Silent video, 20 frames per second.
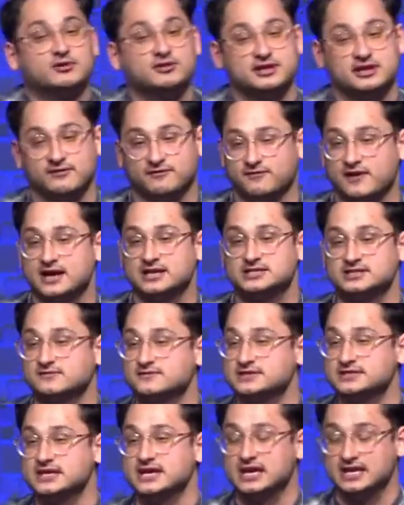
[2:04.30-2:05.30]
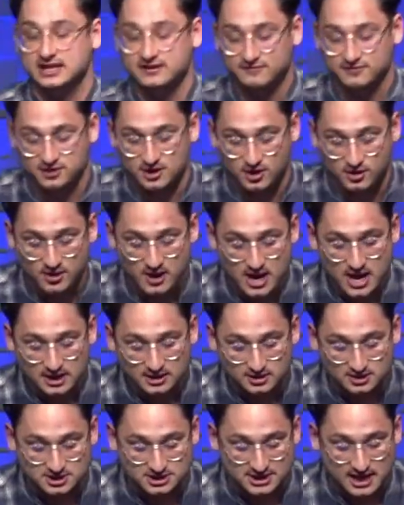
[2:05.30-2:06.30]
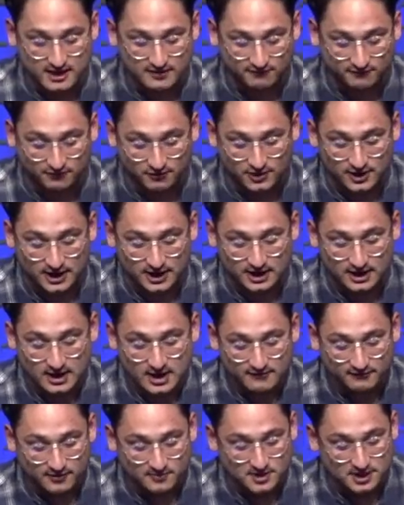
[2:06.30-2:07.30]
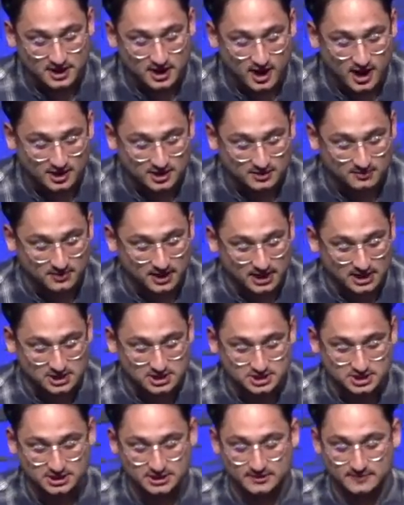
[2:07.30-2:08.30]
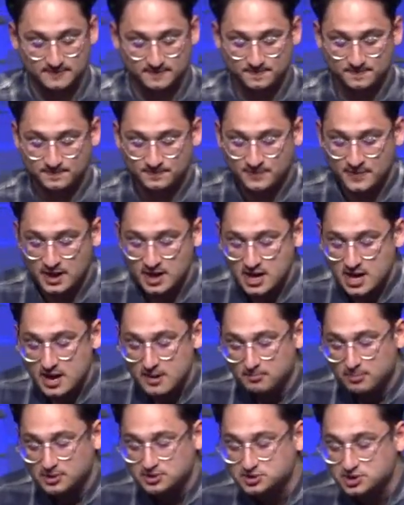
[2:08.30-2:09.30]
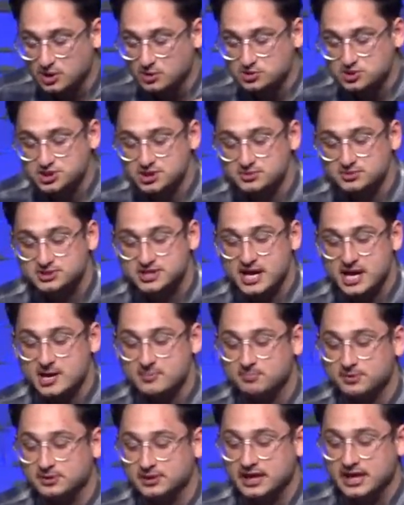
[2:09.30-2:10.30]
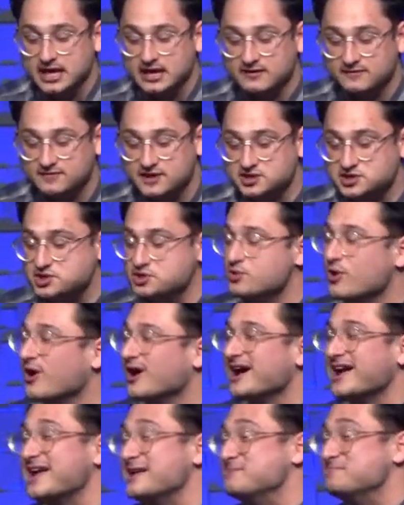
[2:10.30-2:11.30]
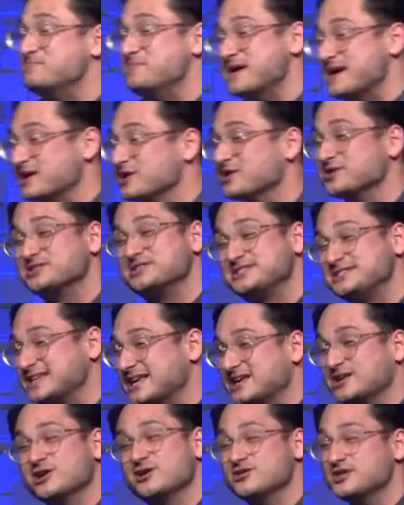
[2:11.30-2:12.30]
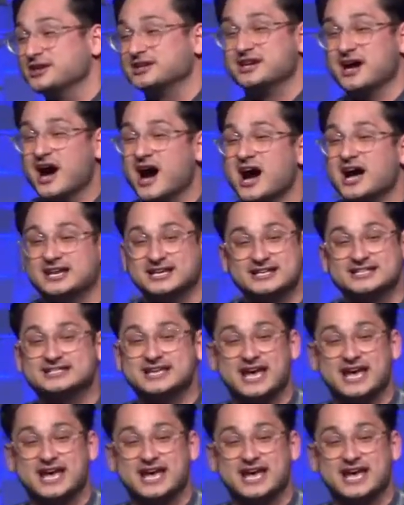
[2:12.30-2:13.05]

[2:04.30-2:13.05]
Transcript: the effects of sin even though you're set free from the condemnation. But don't you dare believe that you are a bigger sinner than God is